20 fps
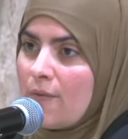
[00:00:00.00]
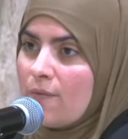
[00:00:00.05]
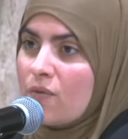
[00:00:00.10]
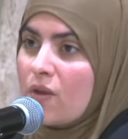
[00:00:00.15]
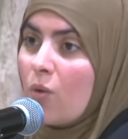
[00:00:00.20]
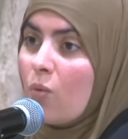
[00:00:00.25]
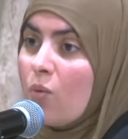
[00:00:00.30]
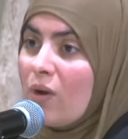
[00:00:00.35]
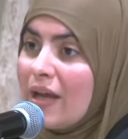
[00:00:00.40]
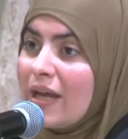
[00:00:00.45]

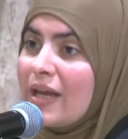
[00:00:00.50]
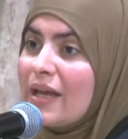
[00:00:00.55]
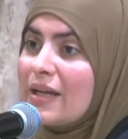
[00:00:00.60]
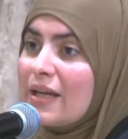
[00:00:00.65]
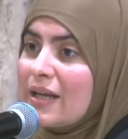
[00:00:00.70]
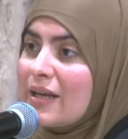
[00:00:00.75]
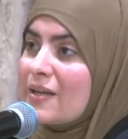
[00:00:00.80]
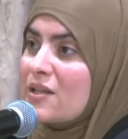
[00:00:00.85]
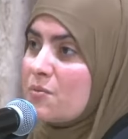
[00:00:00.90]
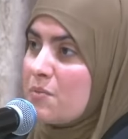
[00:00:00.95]
We
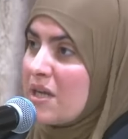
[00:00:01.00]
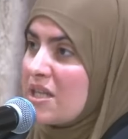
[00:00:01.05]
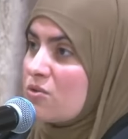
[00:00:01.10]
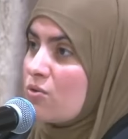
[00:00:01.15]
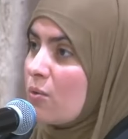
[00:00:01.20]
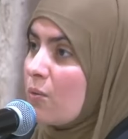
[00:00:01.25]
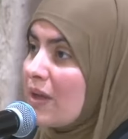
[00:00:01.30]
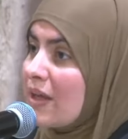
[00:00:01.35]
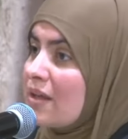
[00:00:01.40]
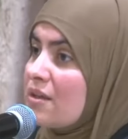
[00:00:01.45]
need a space
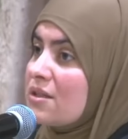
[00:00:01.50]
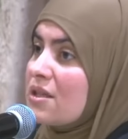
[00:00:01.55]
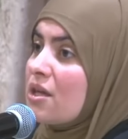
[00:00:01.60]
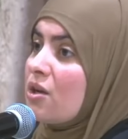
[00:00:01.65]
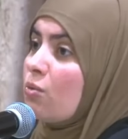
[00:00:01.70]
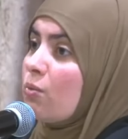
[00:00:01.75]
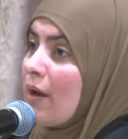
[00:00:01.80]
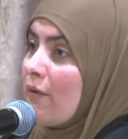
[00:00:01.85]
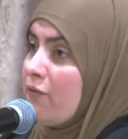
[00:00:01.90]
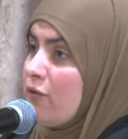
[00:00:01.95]
where we can
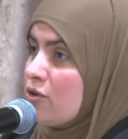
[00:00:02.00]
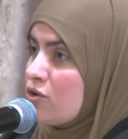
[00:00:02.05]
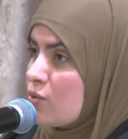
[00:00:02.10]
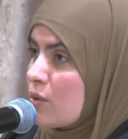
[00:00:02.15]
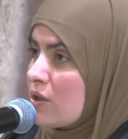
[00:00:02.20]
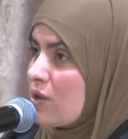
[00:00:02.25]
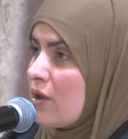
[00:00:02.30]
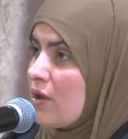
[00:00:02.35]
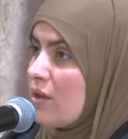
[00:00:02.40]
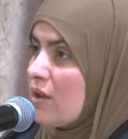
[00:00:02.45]
seek refuge
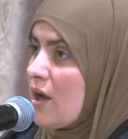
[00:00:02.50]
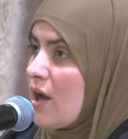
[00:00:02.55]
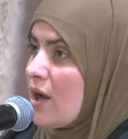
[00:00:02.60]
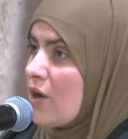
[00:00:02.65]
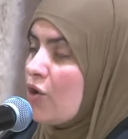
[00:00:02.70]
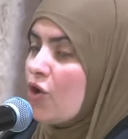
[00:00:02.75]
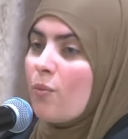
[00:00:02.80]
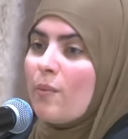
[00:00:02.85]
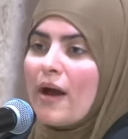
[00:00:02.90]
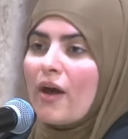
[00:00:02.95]
with Allah,
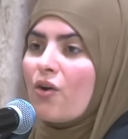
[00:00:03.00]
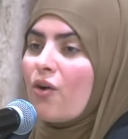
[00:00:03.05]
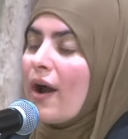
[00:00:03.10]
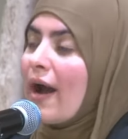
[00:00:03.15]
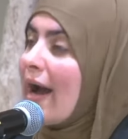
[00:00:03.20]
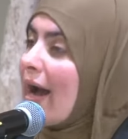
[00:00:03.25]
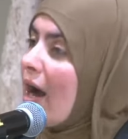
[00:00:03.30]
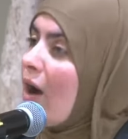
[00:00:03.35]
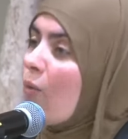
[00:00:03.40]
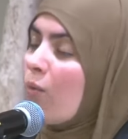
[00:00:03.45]
no matter
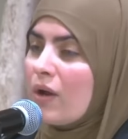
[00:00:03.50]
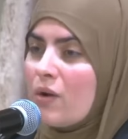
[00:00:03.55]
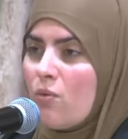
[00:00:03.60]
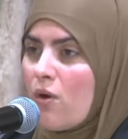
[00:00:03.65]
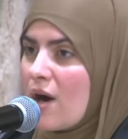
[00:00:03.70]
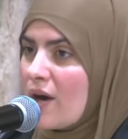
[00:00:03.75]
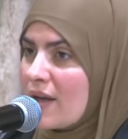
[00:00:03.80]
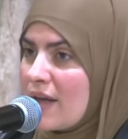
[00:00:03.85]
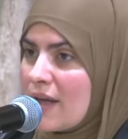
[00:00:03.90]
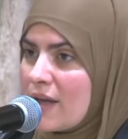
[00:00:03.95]
how we
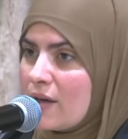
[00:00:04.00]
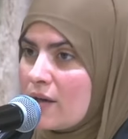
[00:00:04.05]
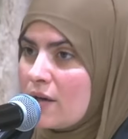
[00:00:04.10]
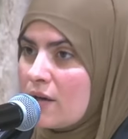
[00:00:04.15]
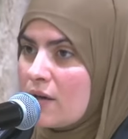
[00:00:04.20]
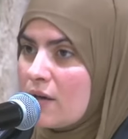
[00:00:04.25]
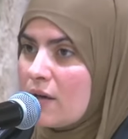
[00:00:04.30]
walk in.